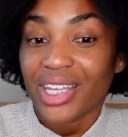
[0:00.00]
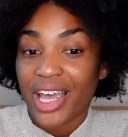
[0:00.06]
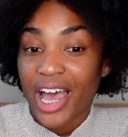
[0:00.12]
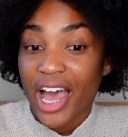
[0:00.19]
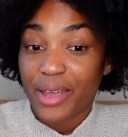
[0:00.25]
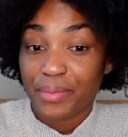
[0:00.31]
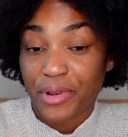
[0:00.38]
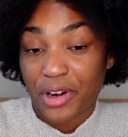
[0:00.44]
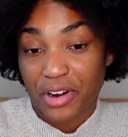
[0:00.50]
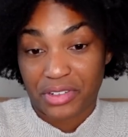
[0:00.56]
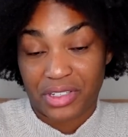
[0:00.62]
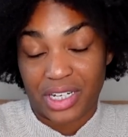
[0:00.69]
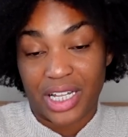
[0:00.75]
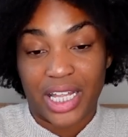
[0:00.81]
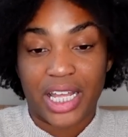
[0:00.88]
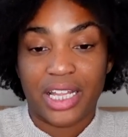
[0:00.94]
I
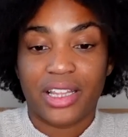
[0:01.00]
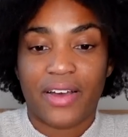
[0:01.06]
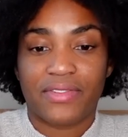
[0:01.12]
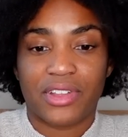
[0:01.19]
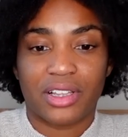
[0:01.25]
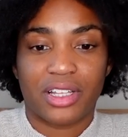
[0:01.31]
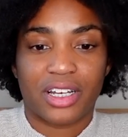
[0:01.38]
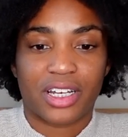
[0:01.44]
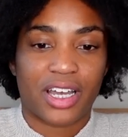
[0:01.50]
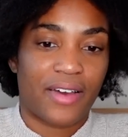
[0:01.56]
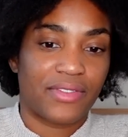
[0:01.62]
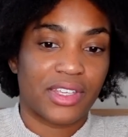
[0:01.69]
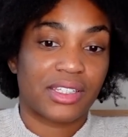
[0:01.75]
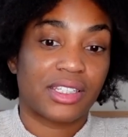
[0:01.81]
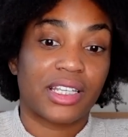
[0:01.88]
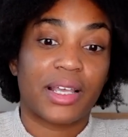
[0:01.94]
personally love the look of
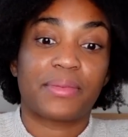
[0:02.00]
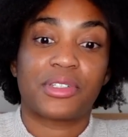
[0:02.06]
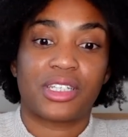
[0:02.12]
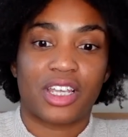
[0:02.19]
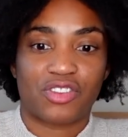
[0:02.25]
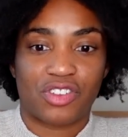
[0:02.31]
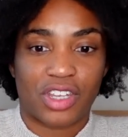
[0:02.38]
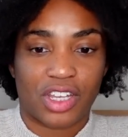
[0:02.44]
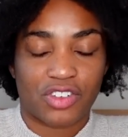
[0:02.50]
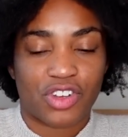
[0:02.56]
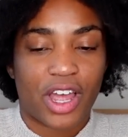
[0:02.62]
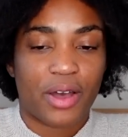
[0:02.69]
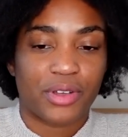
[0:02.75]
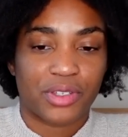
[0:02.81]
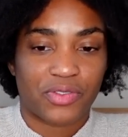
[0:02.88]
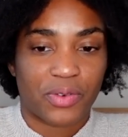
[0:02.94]
the slip stitch dish
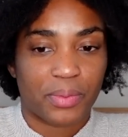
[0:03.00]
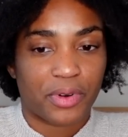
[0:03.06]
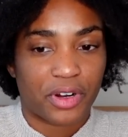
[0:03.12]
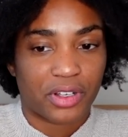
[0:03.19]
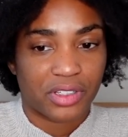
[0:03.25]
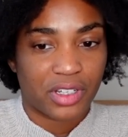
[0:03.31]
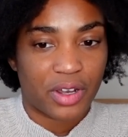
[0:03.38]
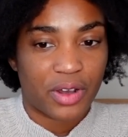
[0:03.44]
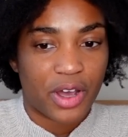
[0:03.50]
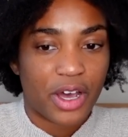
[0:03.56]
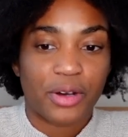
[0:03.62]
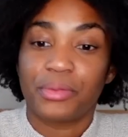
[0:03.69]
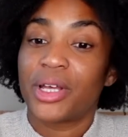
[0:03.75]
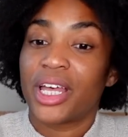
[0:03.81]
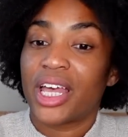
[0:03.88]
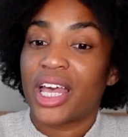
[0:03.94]
towels from Purl
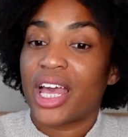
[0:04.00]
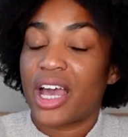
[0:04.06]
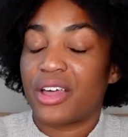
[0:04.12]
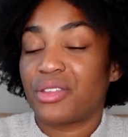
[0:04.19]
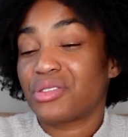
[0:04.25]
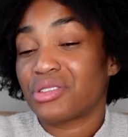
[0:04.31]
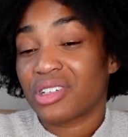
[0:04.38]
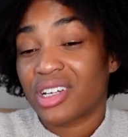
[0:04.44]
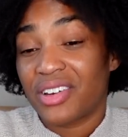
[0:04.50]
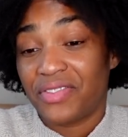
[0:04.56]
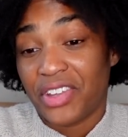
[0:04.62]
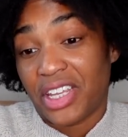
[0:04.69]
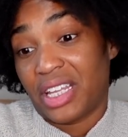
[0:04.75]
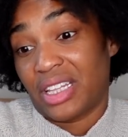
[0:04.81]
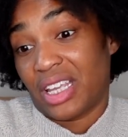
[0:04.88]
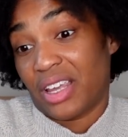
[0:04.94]
Soho, and those are
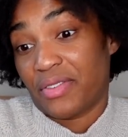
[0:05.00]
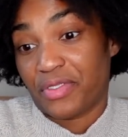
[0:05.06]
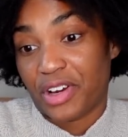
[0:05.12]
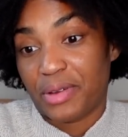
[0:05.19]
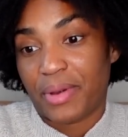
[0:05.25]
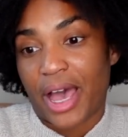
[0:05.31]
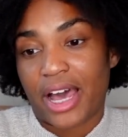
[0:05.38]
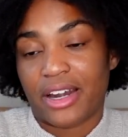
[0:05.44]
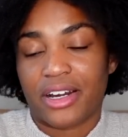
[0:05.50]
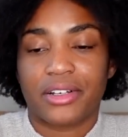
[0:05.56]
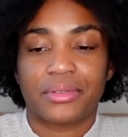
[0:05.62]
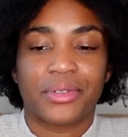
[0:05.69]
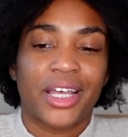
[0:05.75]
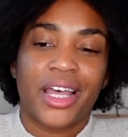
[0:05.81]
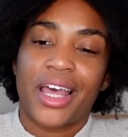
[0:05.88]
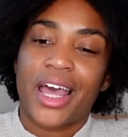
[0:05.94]
conveniently a free pattern.
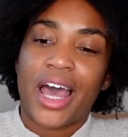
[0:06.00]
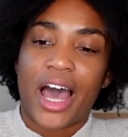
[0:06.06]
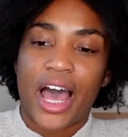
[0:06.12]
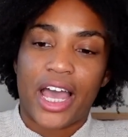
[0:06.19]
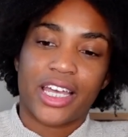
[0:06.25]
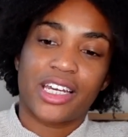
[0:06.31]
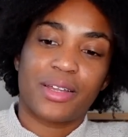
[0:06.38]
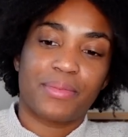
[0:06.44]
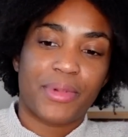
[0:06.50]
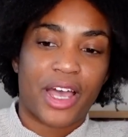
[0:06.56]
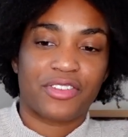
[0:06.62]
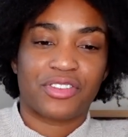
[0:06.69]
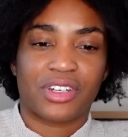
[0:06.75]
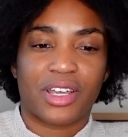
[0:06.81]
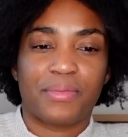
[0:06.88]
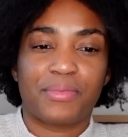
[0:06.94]
I can
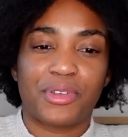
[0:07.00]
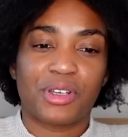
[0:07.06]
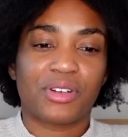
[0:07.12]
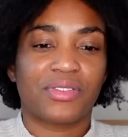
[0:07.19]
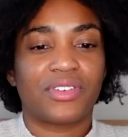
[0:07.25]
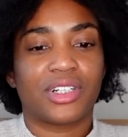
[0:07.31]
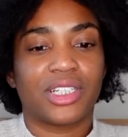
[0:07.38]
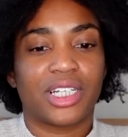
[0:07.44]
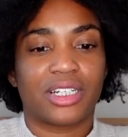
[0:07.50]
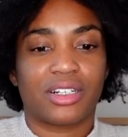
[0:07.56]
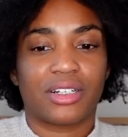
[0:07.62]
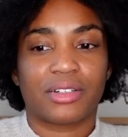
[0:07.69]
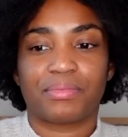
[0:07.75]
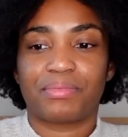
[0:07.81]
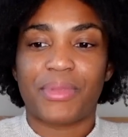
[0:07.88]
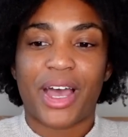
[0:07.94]
imagine a beautiful
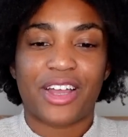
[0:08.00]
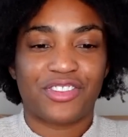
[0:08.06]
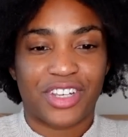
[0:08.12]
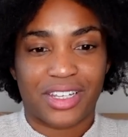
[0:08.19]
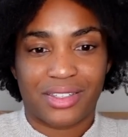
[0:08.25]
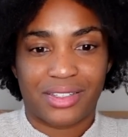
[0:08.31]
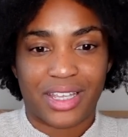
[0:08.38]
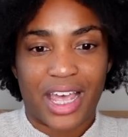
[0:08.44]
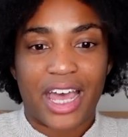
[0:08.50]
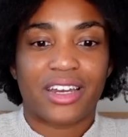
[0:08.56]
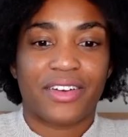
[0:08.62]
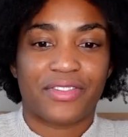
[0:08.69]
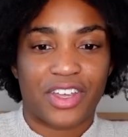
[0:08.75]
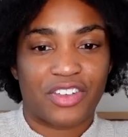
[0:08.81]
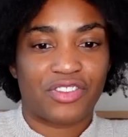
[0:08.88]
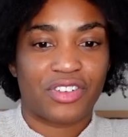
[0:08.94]
little matching set
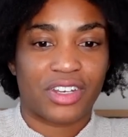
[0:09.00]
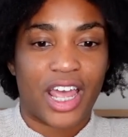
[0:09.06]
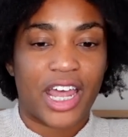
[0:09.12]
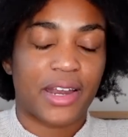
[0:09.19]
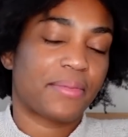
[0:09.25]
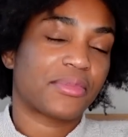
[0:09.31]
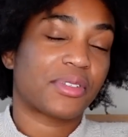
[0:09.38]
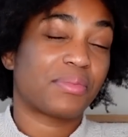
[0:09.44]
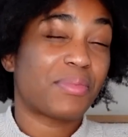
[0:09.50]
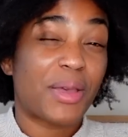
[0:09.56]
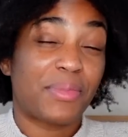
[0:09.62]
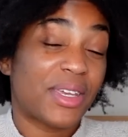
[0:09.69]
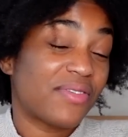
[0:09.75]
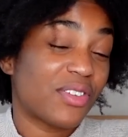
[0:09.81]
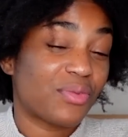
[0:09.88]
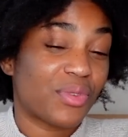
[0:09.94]
of kitchen items,
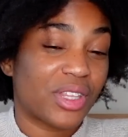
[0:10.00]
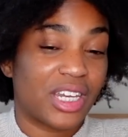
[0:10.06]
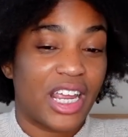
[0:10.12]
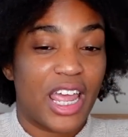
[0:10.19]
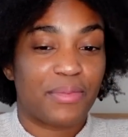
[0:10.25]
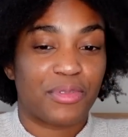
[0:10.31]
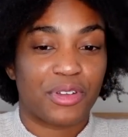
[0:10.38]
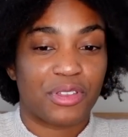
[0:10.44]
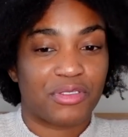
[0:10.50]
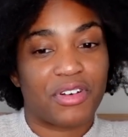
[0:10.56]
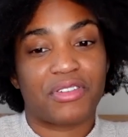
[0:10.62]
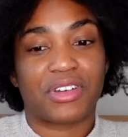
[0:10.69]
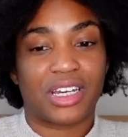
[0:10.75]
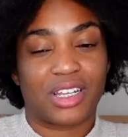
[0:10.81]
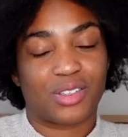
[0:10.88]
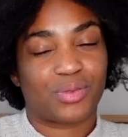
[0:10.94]
maybe even with an apron
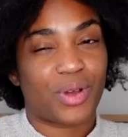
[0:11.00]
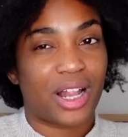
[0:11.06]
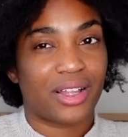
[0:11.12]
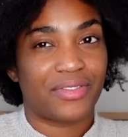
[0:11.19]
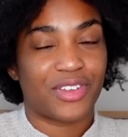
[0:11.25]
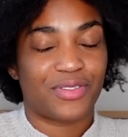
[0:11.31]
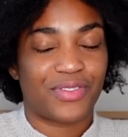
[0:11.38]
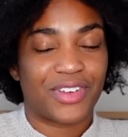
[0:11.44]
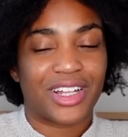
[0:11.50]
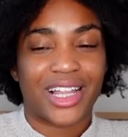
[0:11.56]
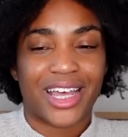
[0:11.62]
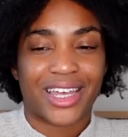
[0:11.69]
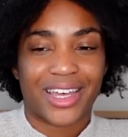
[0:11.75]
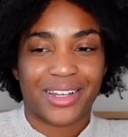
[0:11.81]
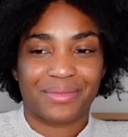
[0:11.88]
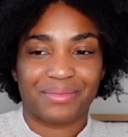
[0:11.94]
thrown in as well if you feel
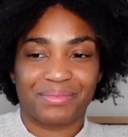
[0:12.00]
like it.